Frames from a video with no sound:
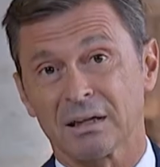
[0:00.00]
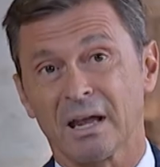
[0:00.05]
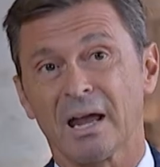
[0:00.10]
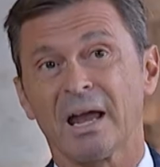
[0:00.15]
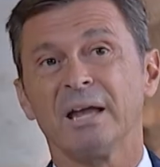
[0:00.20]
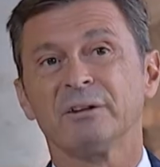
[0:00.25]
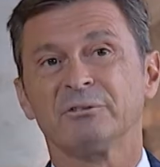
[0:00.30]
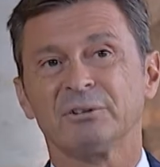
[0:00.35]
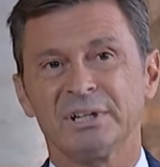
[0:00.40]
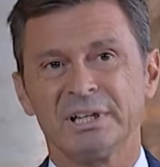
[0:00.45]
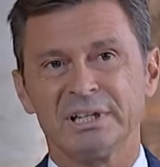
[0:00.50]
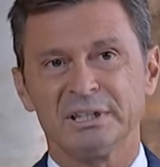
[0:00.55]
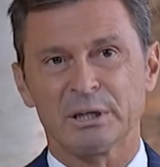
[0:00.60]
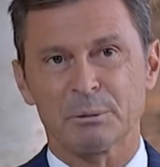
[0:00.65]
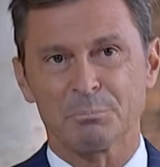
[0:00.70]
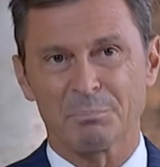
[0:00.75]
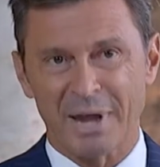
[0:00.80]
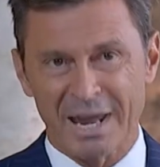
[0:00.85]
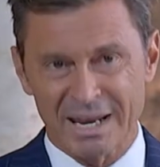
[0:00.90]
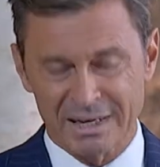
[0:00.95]
as an
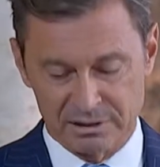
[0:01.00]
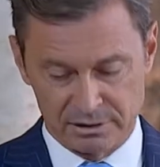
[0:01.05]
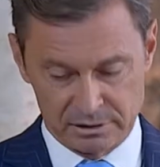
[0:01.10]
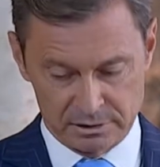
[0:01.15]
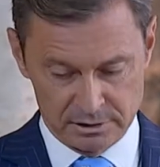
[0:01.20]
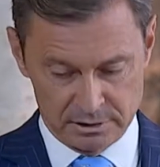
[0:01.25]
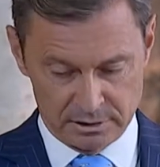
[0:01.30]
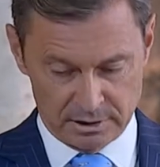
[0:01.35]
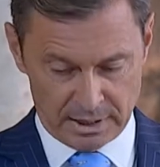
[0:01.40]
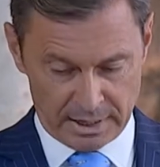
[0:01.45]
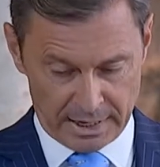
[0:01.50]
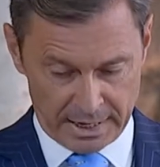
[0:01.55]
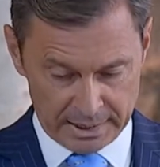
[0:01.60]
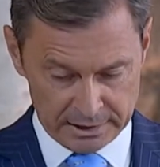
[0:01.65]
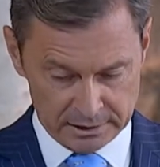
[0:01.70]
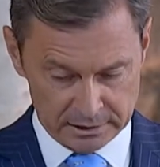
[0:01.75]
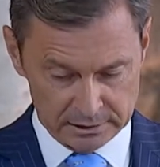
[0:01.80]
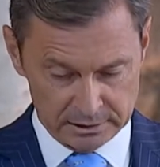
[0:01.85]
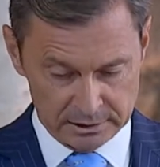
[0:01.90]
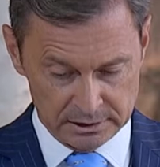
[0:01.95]
independent
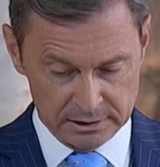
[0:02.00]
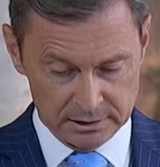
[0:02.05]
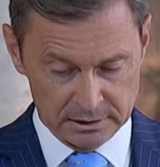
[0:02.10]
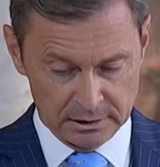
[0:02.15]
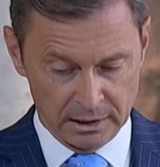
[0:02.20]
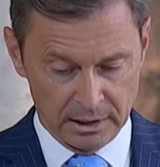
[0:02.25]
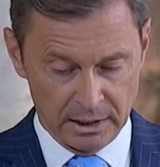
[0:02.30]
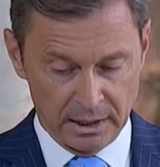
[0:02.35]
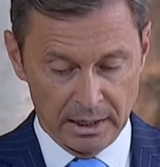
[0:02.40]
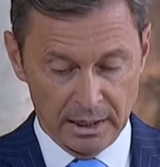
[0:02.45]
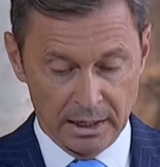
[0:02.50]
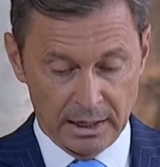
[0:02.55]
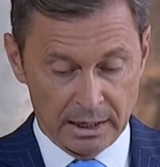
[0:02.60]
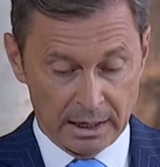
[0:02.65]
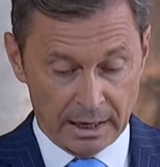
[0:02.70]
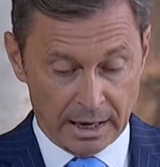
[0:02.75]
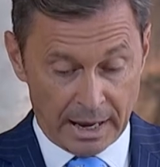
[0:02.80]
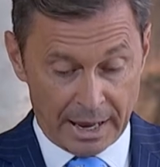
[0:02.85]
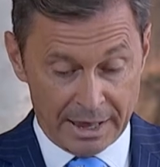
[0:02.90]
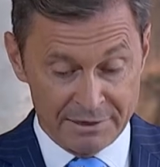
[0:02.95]
entity,
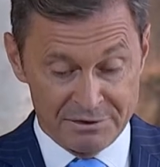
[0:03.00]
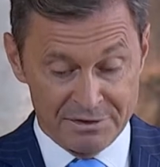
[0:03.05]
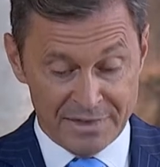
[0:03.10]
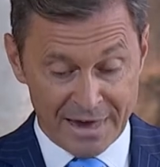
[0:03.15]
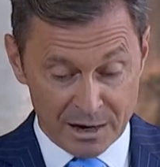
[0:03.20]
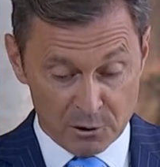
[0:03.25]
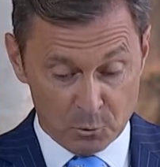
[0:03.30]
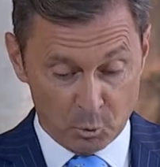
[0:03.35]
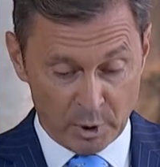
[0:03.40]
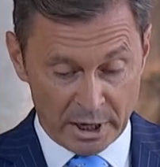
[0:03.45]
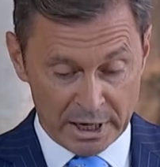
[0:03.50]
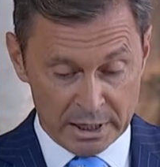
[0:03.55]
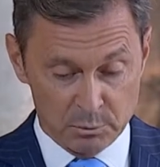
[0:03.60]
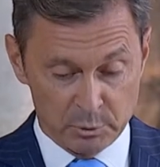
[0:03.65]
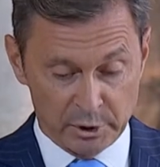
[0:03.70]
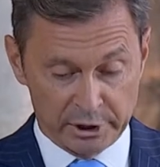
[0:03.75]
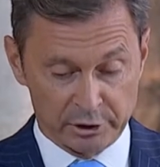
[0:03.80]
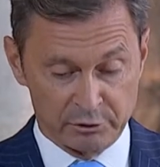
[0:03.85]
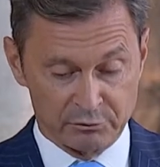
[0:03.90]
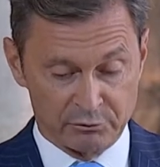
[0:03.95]
and that way
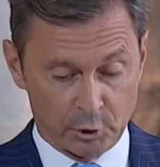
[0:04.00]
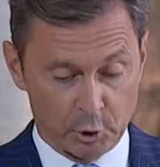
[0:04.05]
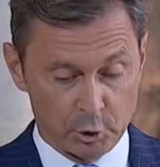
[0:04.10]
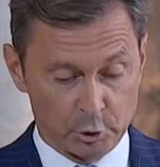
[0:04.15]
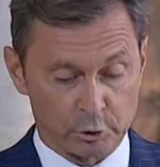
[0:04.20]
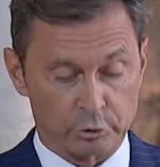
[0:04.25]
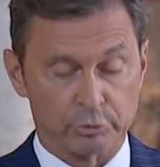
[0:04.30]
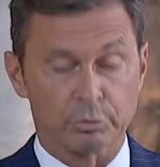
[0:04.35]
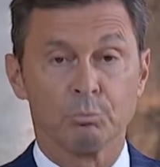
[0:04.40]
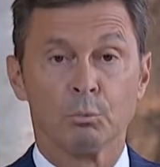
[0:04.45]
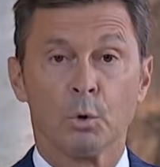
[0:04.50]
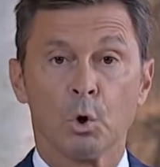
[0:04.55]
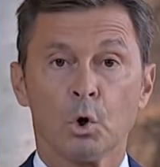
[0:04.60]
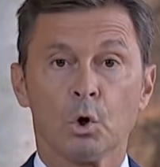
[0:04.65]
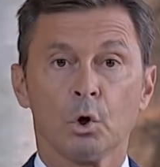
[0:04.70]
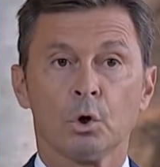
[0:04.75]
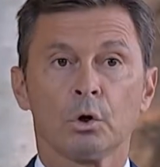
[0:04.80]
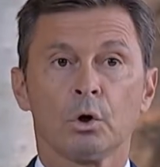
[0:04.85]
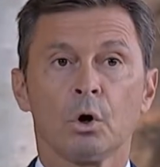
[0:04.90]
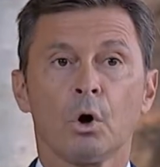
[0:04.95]
we can focus
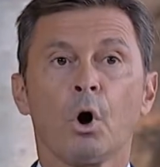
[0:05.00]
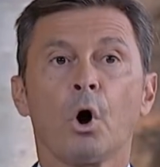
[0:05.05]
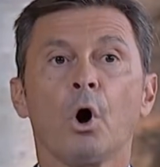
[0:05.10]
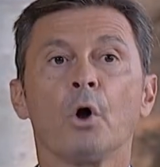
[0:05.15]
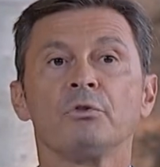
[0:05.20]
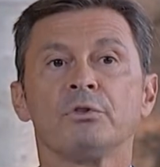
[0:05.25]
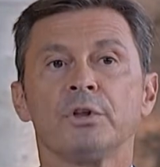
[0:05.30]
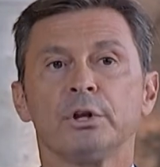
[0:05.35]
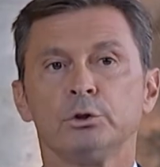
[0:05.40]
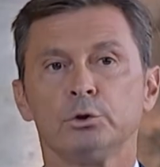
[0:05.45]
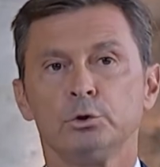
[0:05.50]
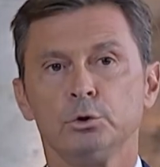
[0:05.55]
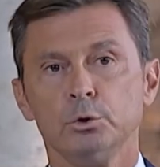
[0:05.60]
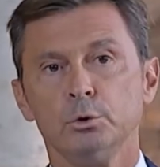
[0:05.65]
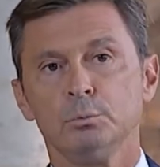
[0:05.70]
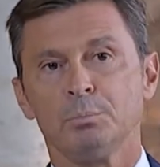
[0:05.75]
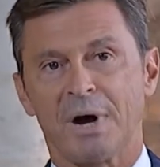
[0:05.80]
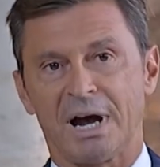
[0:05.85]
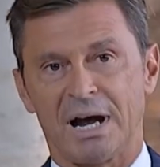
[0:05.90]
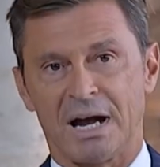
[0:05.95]
more on the do
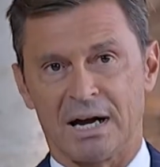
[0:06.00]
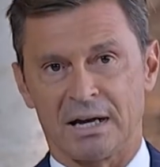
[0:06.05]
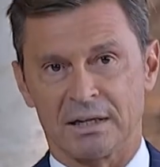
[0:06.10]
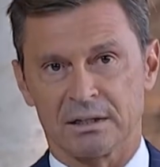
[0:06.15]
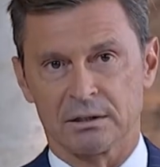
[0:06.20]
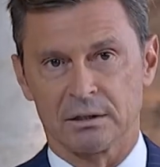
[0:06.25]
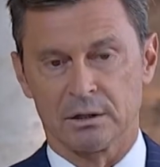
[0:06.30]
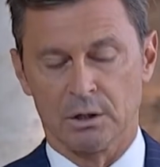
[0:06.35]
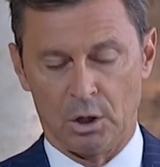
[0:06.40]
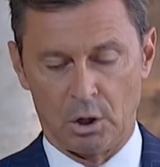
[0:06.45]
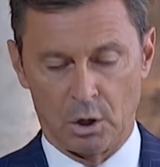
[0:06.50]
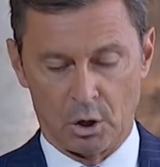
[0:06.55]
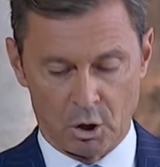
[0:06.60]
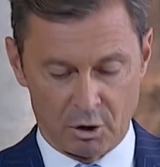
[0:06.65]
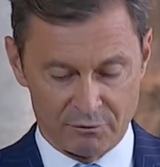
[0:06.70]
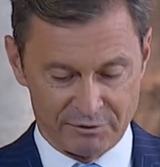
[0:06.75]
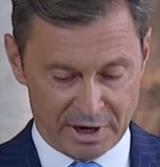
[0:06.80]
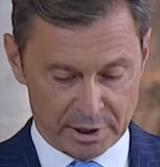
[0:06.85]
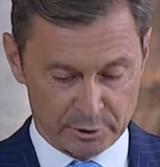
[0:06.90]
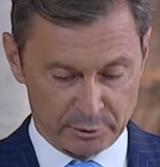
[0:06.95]
part
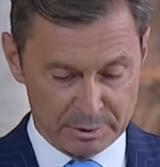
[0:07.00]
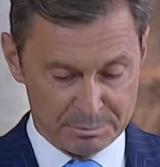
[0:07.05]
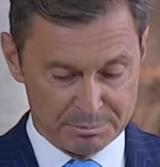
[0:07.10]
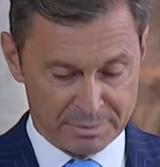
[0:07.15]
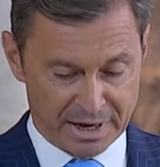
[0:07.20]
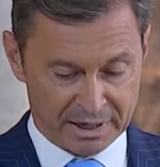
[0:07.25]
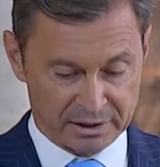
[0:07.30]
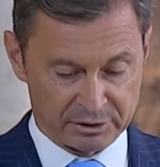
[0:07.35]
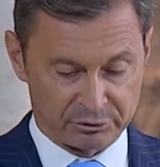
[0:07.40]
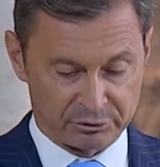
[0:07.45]
of our impact